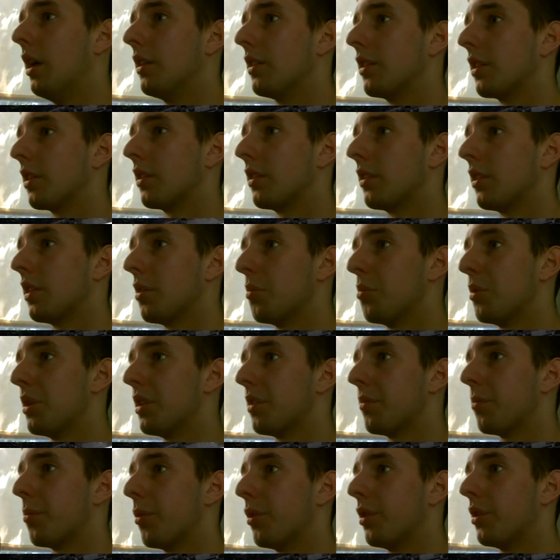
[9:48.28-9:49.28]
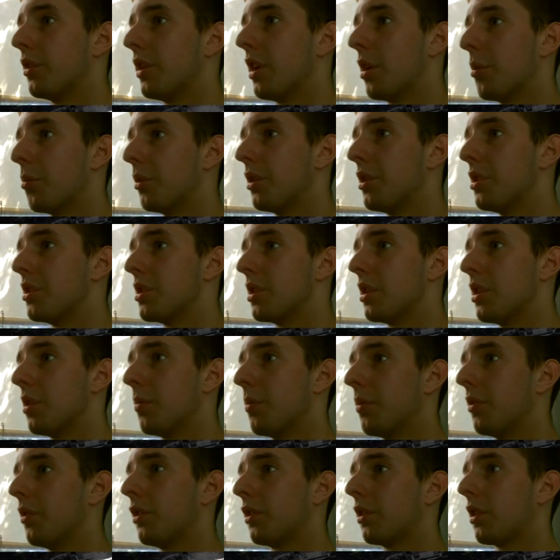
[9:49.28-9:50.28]
As you can see, Beast Boy's now breaching
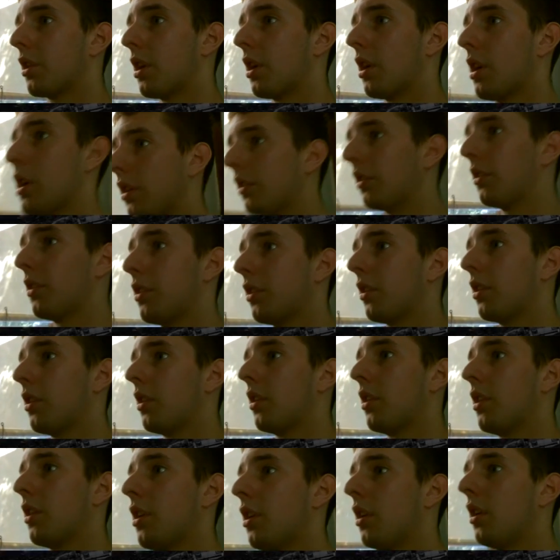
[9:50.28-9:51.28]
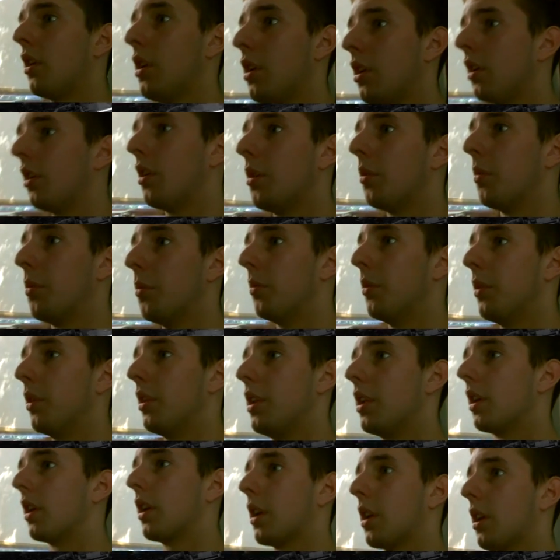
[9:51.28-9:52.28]
him with his guys.
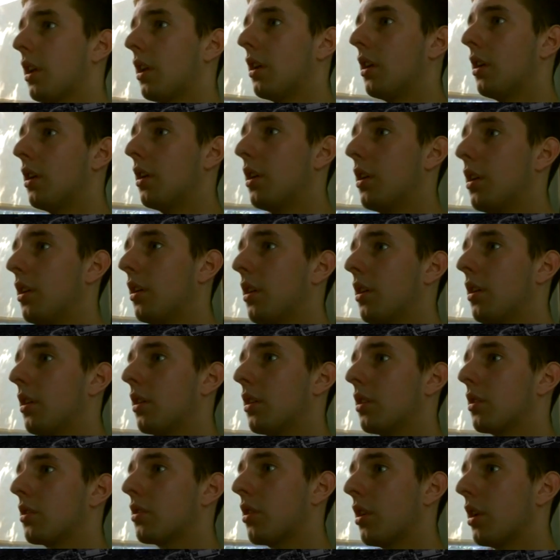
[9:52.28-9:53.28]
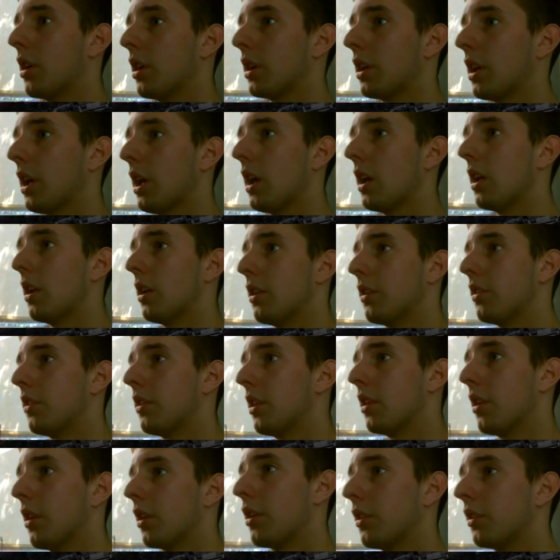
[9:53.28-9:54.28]
They're gonna try and get in and
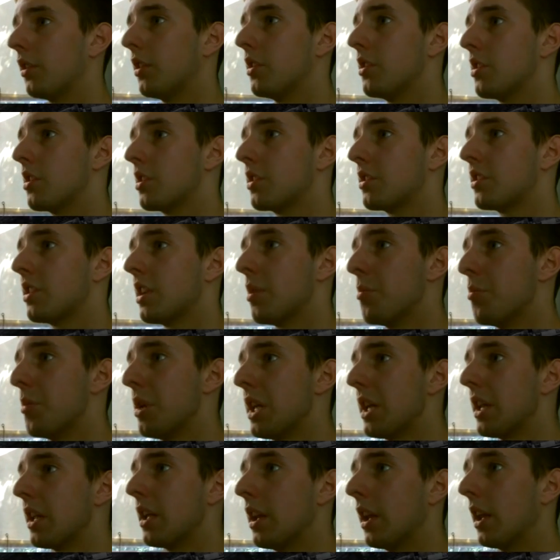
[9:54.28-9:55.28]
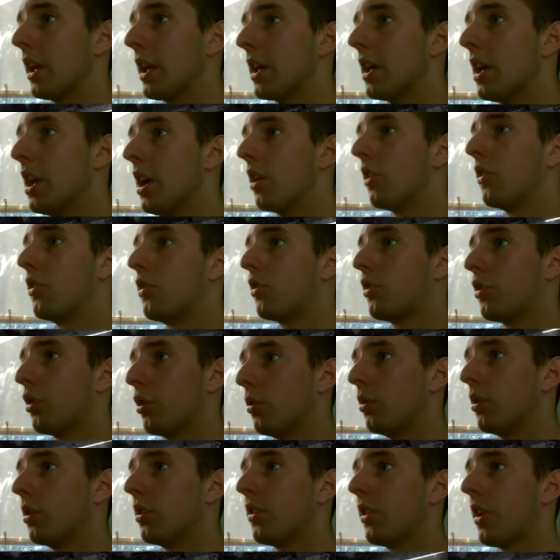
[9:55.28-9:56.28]
steal the hostage. You can see immediately, as
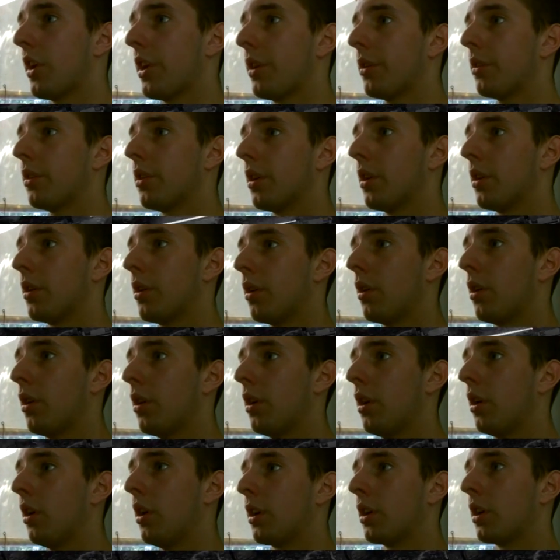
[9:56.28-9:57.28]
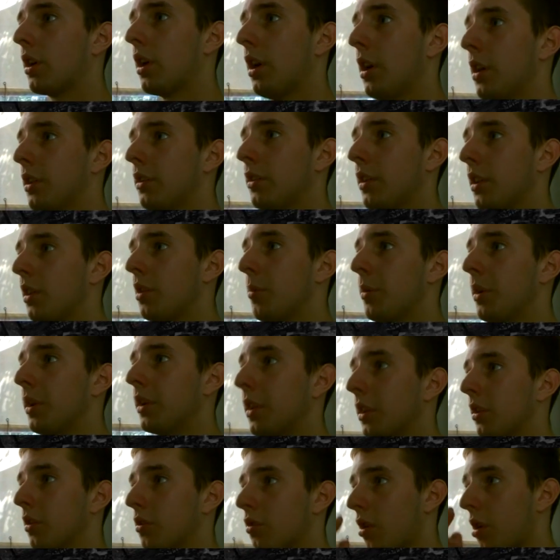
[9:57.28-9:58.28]
soon as the guy inside the
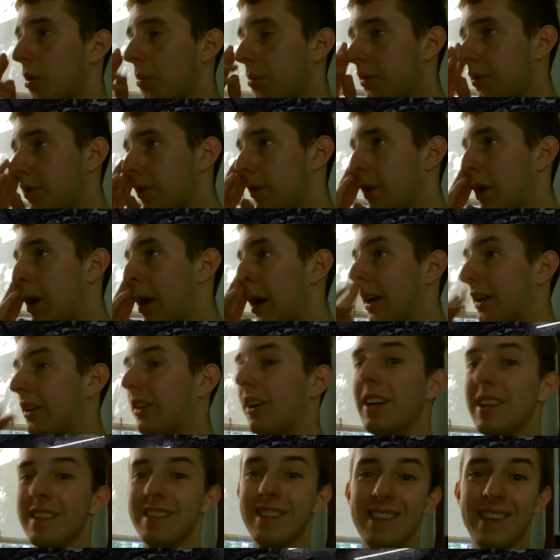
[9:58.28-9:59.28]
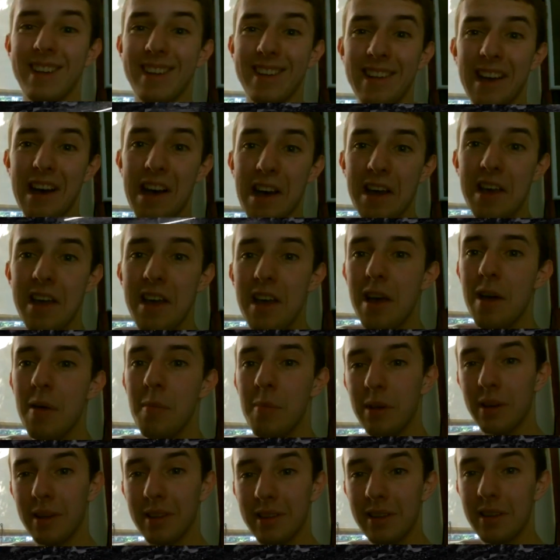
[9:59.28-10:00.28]
building drops, Crazy did die
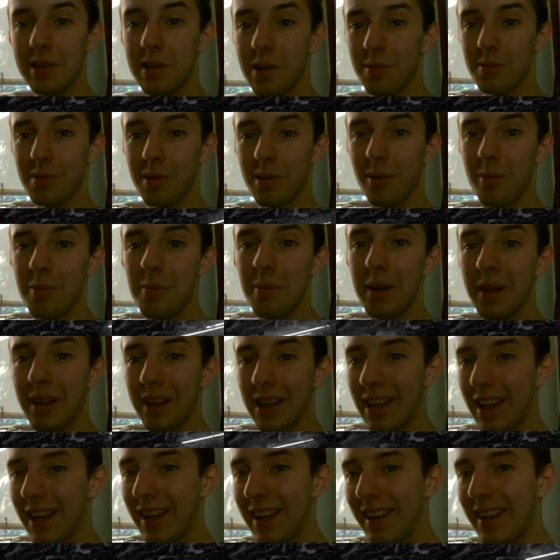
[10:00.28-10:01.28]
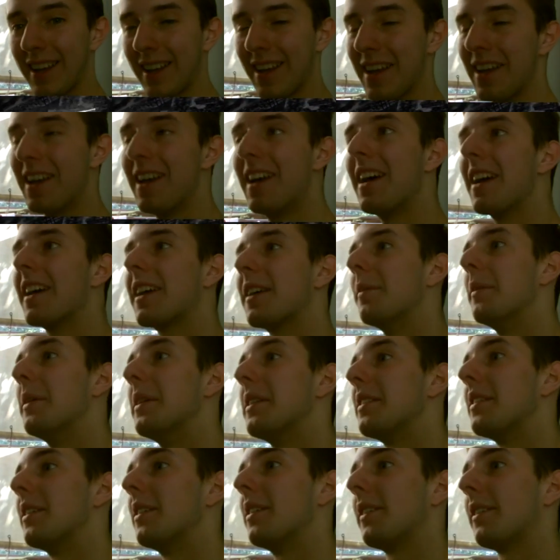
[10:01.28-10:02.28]
because he jumped off a building,
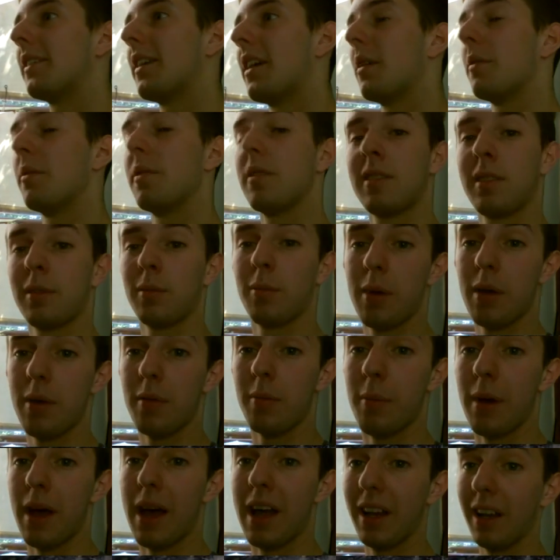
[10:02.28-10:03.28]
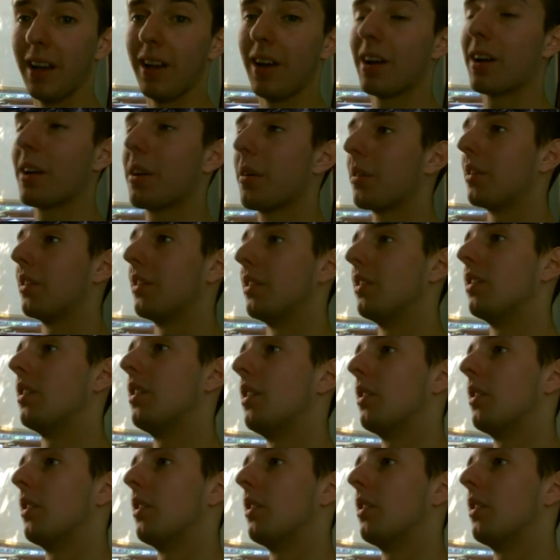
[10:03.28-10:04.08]
committed suicide, which is a bit of bad luck because